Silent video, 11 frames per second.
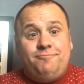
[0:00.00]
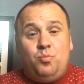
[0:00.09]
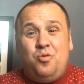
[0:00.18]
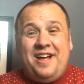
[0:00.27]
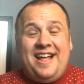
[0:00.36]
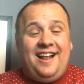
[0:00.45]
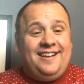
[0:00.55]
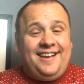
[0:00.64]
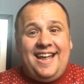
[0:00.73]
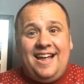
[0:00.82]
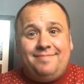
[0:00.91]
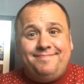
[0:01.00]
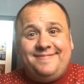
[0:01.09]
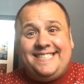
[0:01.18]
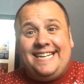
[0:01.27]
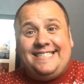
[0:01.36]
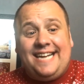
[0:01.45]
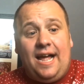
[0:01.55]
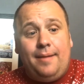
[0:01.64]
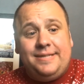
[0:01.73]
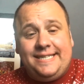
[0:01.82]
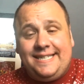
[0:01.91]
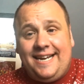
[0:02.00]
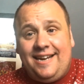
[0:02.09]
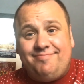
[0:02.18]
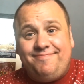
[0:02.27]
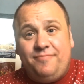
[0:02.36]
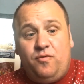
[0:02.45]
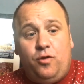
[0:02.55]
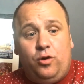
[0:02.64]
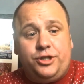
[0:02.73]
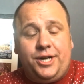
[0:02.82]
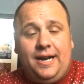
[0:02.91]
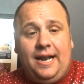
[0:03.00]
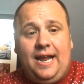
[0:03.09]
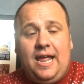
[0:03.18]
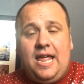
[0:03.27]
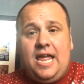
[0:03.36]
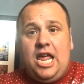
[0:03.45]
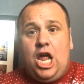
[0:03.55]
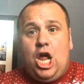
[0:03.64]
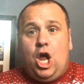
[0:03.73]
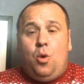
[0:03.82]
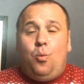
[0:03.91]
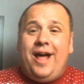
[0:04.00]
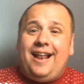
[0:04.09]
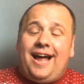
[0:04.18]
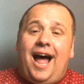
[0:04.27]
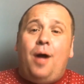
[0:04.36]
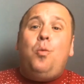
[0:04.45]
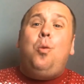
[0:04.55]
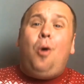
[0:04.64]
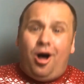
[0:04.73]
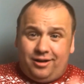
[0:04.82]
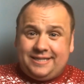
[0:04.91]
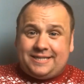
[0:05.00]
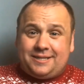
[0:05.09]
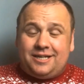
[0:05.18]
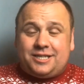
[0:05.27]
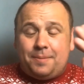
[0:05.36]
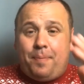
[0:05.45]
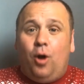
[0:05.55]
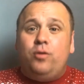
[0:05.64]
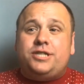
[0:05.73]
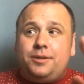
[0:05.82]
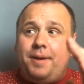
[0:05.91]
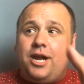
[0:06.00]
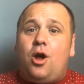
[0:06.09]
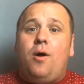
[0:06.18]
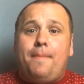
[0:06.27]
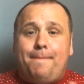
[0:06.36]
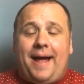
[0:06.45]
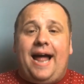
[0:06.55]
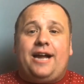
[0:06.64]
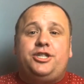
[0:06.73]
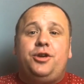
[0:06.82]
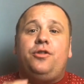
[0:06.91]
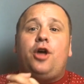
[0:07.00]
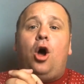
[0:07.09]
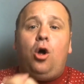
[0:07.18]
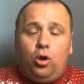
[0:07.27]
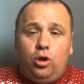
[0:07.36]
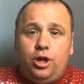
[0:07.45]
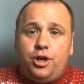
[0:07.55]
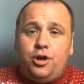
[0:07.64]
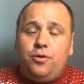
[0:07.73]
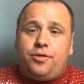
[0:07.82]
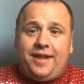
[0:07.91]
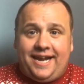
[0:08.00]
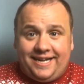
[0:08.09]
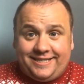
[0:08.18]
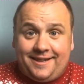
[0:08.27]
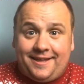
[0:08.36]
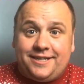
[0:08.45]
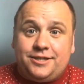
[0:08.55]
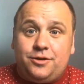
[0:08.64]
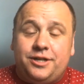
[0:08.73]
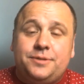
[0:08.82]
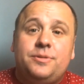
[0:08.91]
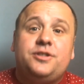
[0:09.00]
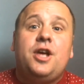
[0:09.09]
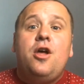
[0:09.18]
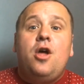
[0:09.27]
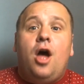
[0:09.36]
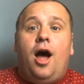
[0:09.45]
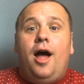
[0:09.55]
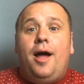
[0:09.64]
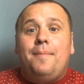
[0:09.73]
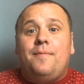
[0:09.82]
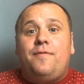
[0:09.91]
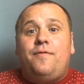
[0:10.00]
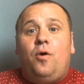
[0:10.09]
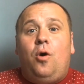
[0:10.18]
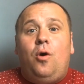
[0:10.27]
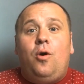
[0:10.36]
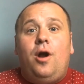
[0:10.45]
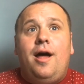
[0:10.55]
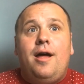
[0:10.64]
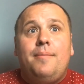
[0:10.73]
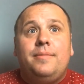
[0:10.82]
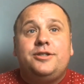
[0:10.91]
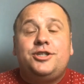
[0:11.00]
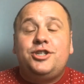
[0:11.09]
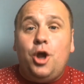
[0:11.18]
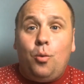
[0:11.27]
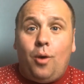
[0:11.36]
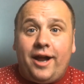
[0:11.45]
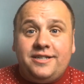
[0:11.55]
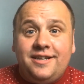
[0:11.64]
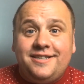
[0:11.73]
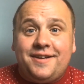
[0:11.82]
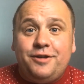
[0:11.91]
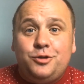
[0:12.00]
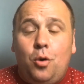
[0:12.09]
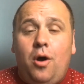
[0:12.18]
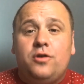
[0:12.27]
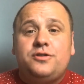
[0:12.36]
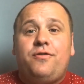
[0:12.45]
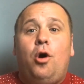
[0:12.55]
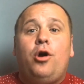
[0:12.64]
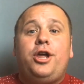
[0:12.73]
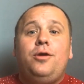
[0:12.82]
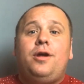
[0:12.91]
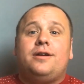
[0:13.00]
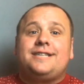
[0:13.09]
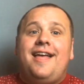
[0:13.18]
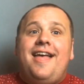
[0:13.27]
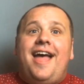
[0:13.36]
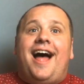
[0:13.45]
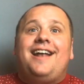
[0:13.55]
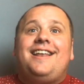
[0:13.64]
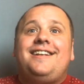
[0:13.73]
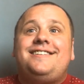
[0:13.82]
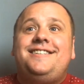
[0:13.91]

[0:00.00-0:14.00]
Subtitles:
Well, yeah, sad times, isn't it, unfortunately? Well, I was supposed to be going back to the Hull New Theatre this Christmas for Snow White and the Seven Dwarfs, for Kudos. I did